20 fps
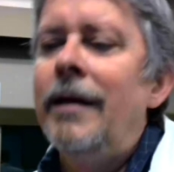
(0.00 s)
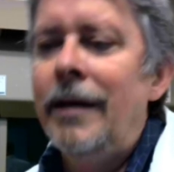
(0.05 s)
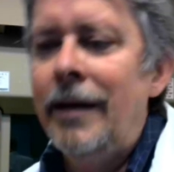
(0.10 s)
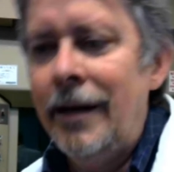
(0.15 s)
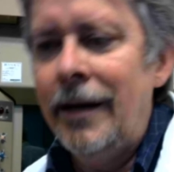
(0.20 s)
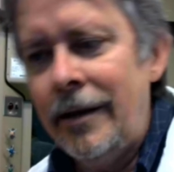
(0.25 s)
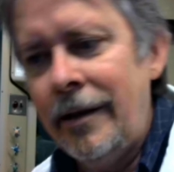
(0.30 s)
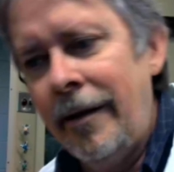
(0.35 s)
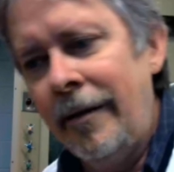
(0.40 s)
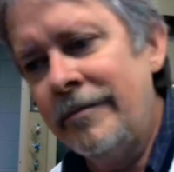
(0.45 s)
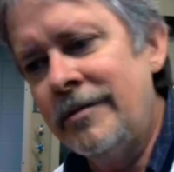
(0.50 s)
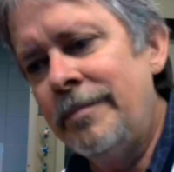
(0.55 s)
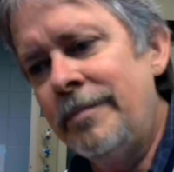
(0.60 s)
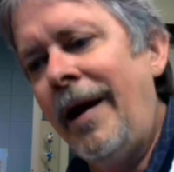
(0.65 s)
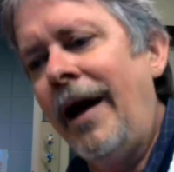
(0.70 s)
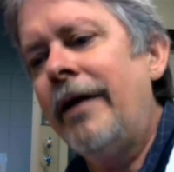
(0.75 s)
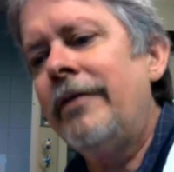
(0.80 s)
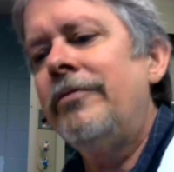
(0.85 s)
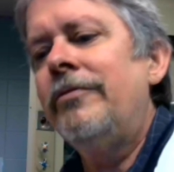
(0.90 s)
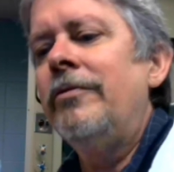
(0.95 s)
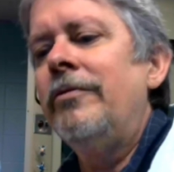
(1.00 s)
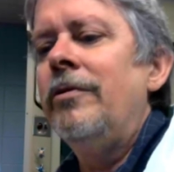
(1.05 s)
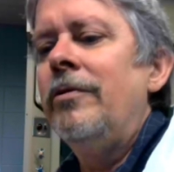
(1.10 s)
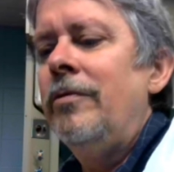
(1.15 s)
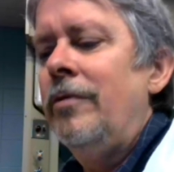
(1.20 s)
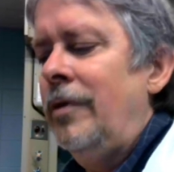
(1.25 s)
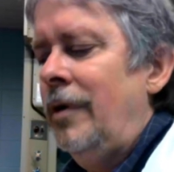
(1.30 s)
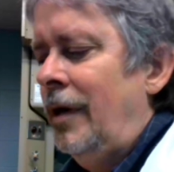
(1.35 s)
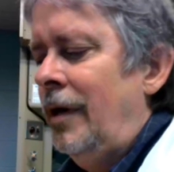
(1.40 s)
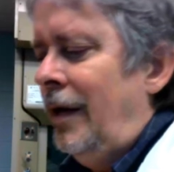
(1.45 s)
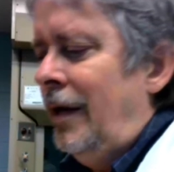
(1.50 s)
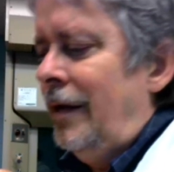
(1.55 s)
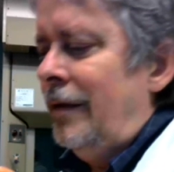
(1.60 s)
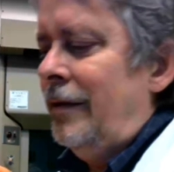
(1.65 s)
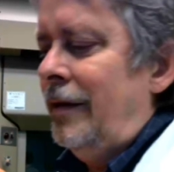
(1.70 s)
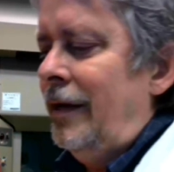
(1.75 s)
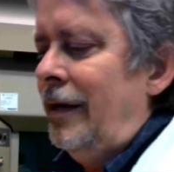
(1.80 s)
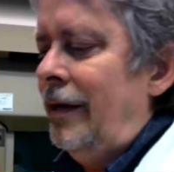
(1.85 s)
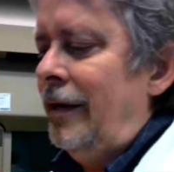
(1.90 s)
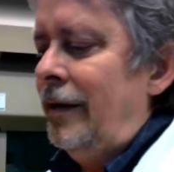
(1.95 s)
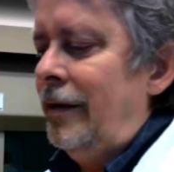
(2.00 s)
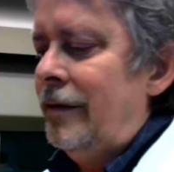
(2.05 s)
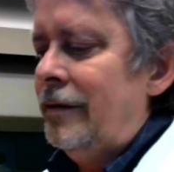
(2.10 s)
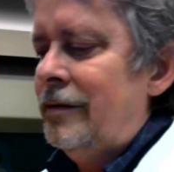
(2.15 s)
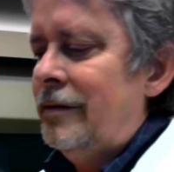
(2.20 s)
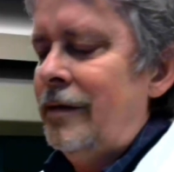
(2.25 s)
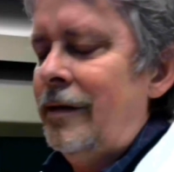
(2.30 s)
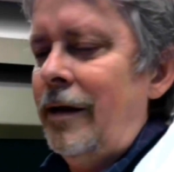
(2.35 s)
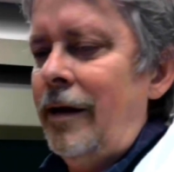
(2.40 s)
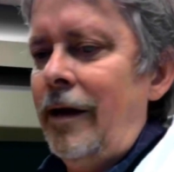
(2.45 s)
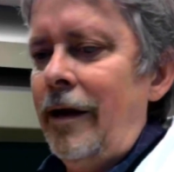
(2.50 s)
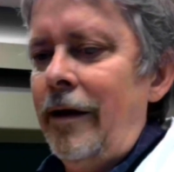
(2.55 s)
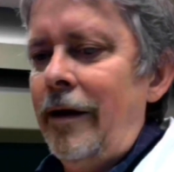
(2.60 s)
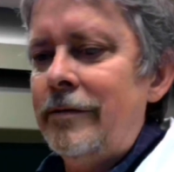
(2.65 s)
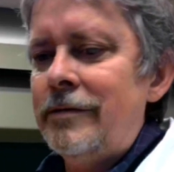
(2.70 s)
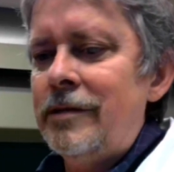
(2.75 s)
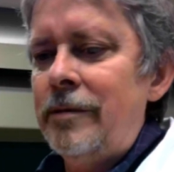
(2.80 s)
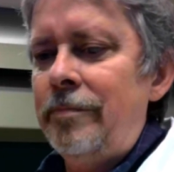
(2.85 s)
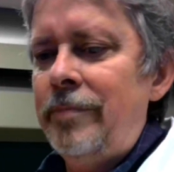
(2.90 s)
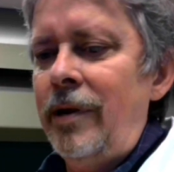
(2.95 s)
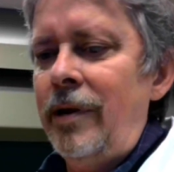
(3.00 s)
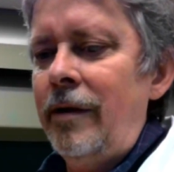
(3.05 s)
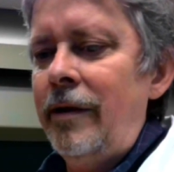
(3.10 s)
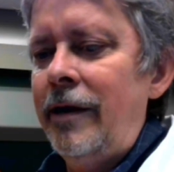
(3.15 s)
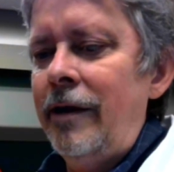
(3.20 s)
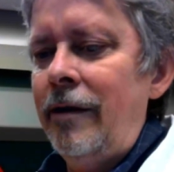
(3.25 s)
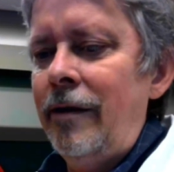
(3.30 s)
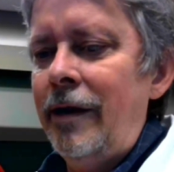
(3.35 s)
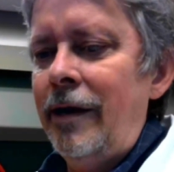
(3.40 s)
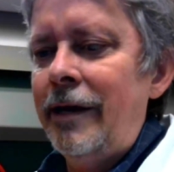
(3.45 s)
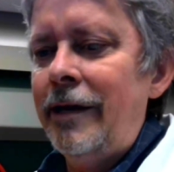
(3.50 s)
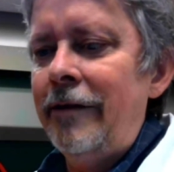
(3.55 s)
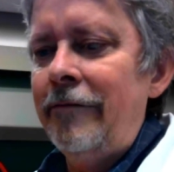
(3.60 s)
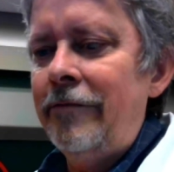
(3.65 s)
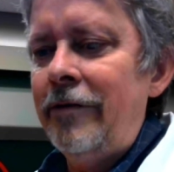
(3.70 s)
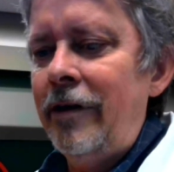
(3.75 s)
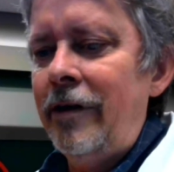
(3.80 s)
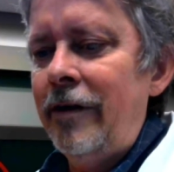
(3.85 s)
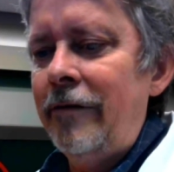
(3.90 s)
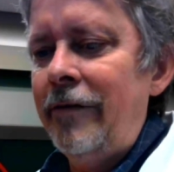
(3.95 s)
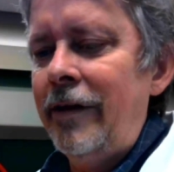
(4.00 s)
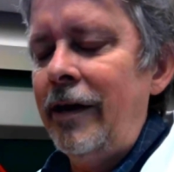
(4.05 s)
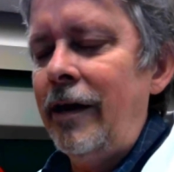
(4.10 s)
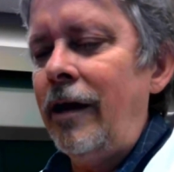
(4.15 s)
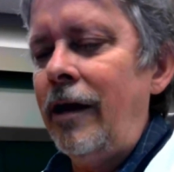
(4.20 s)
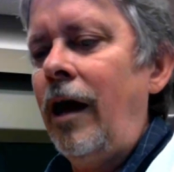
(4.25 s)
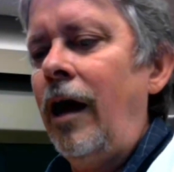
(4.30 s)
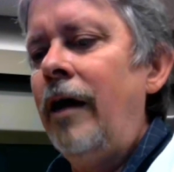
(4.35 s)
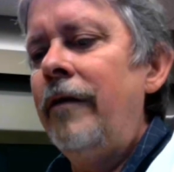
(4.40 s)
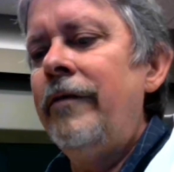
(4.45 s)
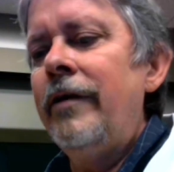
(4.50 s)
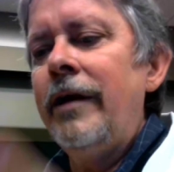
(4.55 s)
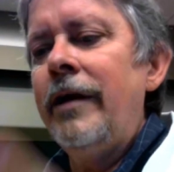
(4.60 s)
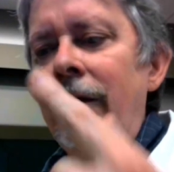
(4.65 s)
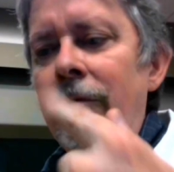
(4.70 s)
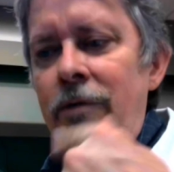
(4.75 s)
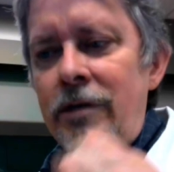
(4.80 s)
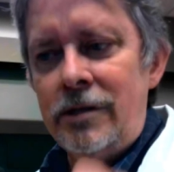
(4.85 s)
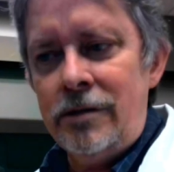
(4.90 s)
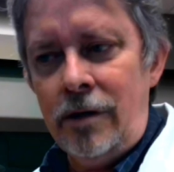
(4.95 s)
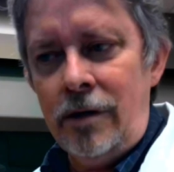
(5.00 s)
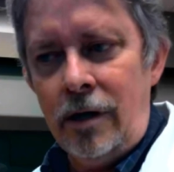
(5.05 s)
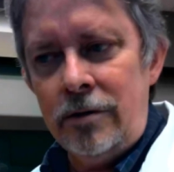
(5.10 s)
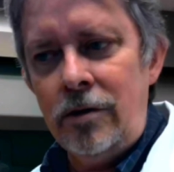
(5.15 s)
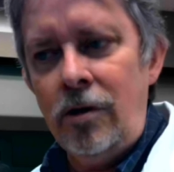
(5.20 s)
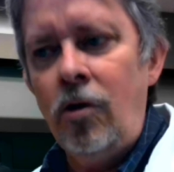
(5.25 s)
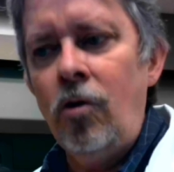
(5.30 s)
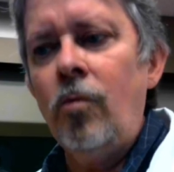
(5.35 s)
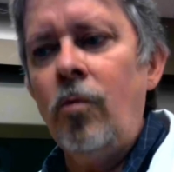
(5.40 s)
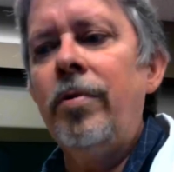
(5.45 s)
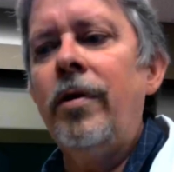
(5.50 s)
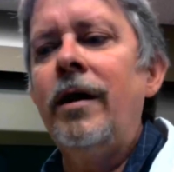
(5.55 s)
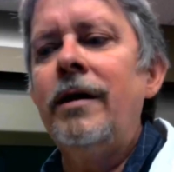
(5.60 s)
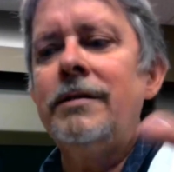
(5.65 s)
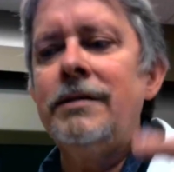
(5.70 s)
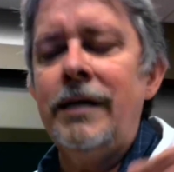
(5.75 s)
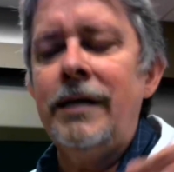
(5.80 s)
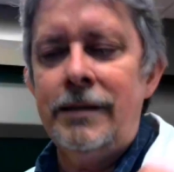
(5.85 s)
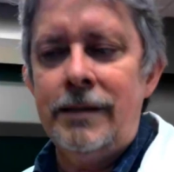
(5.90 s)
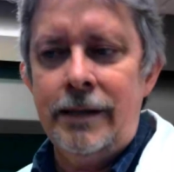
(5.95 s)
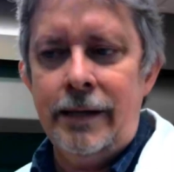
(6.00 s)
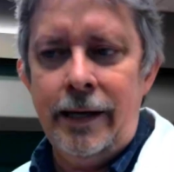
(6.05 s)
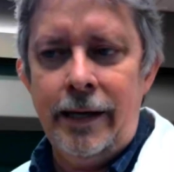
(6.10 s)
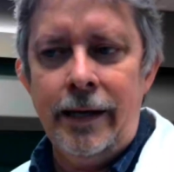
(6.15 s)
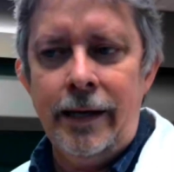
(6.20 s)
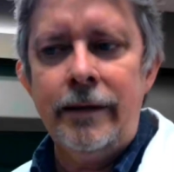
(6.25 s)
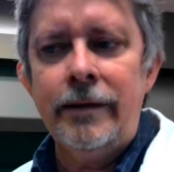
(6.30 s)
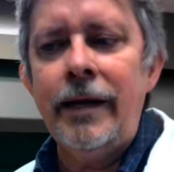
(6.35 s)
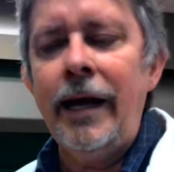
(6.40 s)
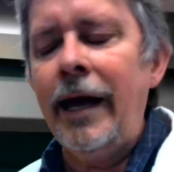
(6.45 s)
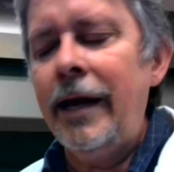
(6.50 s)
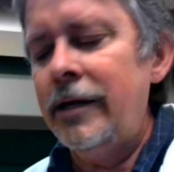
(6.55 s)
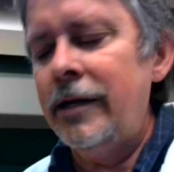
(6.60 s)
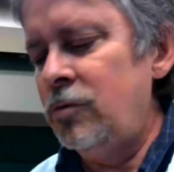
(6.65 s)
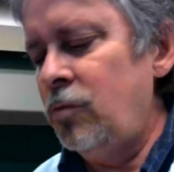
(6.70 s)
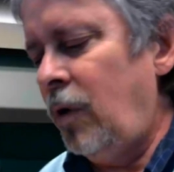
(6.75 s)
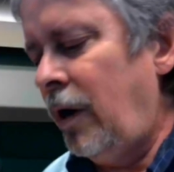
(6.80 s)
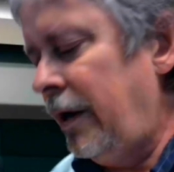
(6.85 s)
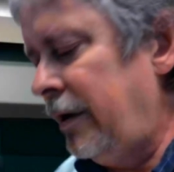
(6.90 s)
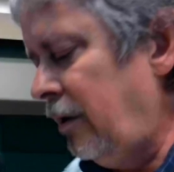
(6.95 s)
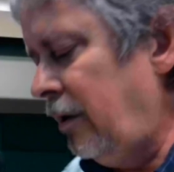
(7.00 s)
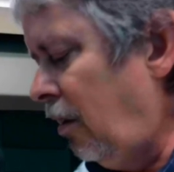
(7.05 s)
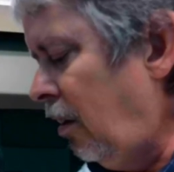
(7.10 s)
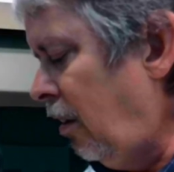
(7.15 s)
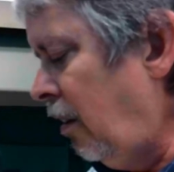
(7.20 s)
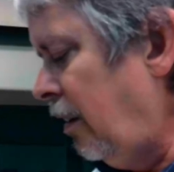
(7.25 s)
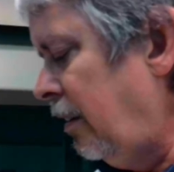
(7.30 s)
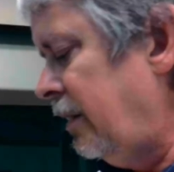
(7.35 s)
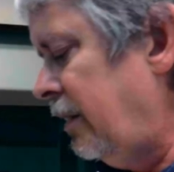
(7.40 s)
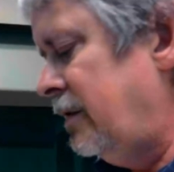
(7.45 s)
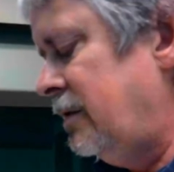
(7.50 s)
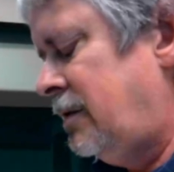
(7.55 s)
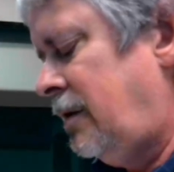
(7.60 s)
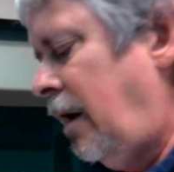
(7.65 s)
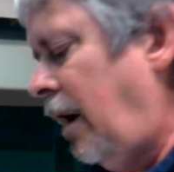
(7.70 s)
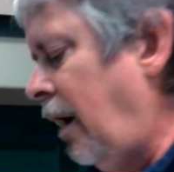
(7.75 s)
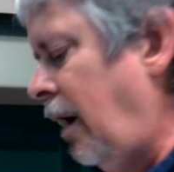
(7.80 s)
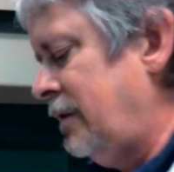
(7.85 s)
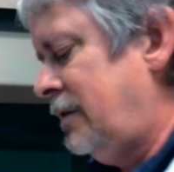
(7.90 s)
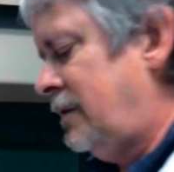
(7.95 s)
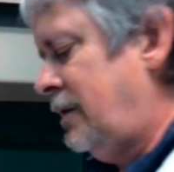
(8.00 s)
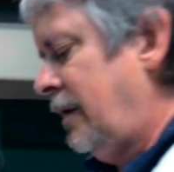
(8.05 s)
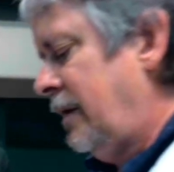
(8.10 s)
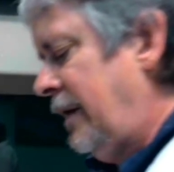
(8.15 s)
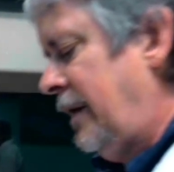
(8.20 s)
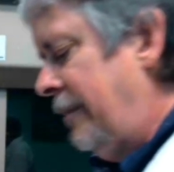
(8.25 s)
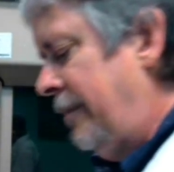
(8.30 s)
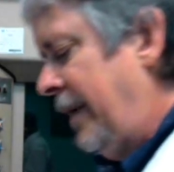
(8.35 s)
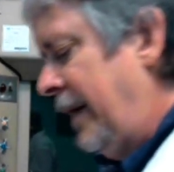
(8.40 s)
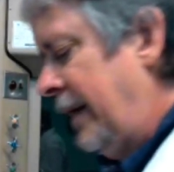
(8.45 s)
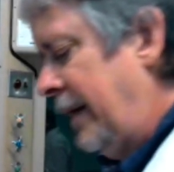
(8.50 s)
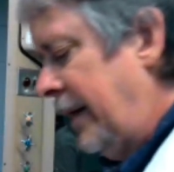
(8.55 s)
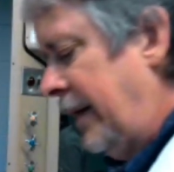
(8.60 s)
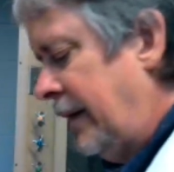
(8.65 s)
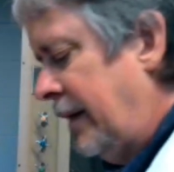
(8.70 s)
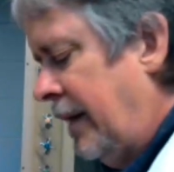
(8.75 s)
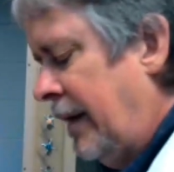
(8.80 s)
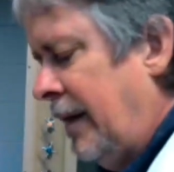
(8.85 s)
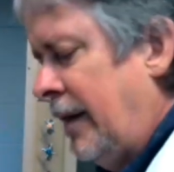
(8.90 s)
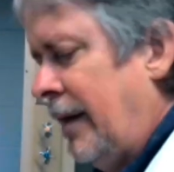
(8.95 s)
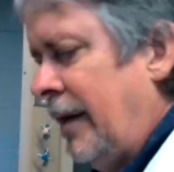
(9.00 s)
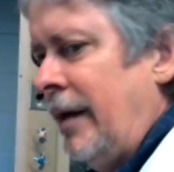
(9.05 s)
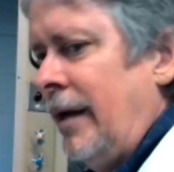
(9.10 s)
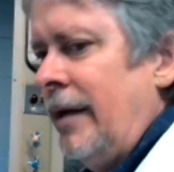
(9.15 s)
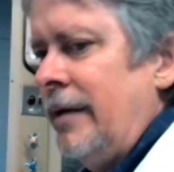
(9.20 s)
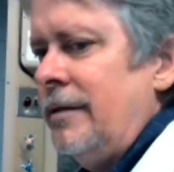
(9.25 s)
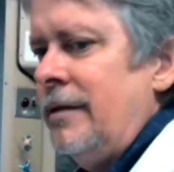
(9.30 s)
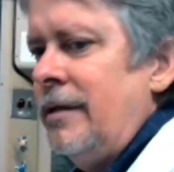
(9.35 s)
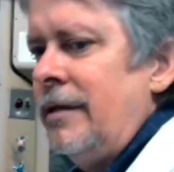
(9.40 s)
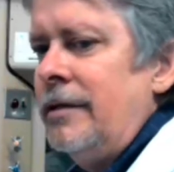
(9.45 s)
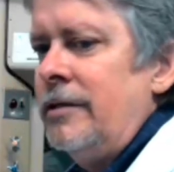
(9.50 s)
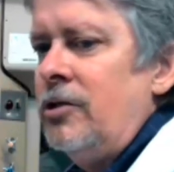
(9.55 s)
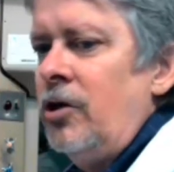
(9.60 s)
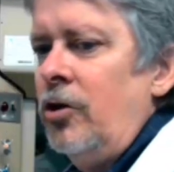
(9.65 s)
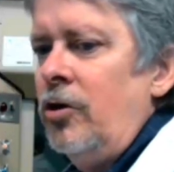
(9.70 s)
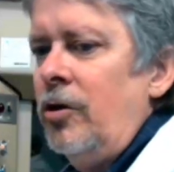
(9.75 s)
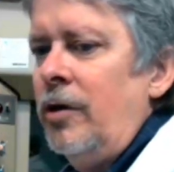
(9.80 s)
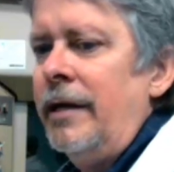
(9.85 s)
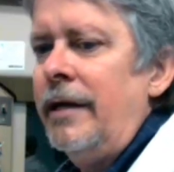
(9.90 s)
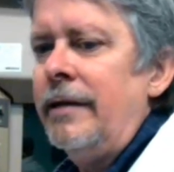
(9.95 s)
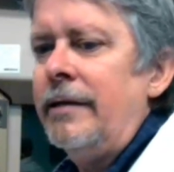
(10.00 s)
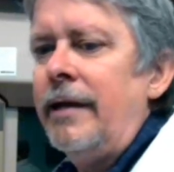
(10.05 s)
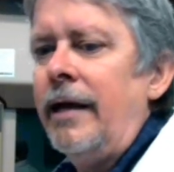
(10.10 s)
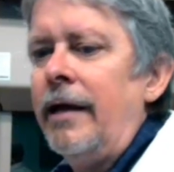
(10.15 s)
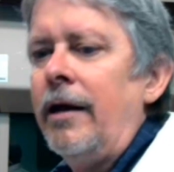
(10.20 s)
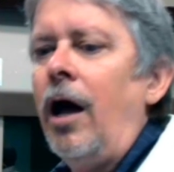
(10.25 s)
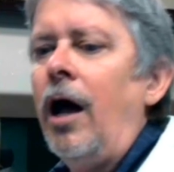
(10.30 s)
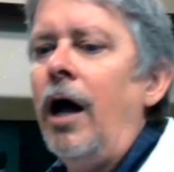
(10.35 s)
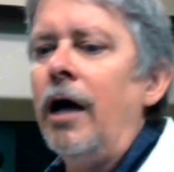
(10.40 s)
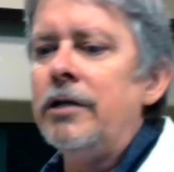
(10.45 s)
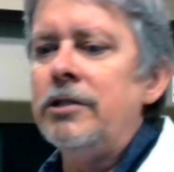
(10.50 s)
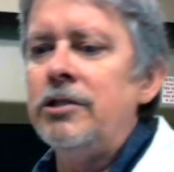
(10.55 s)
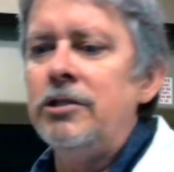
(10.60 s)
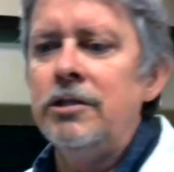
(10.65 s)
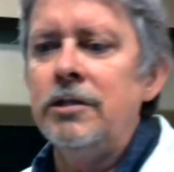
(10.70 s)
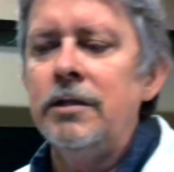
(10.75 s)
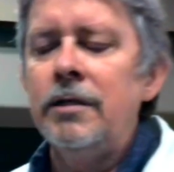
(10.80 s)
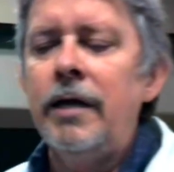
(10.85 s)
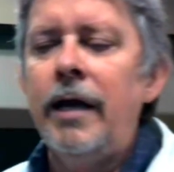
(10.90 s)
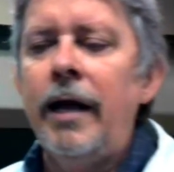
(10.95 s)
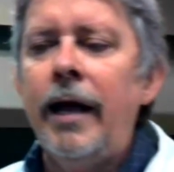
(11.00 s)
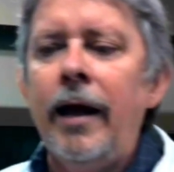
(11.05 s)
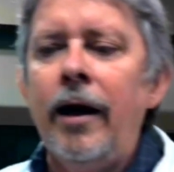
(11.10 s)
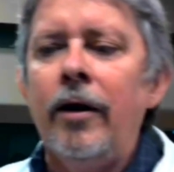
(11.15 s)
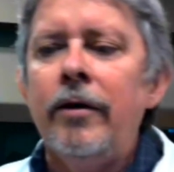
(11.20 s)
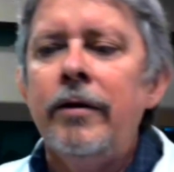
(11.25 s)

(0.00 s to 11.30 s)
it comes back through the superior and inferior vena cava, and we start the whole process again. That is why your heart is constantly beating, so you can get that oxygen out.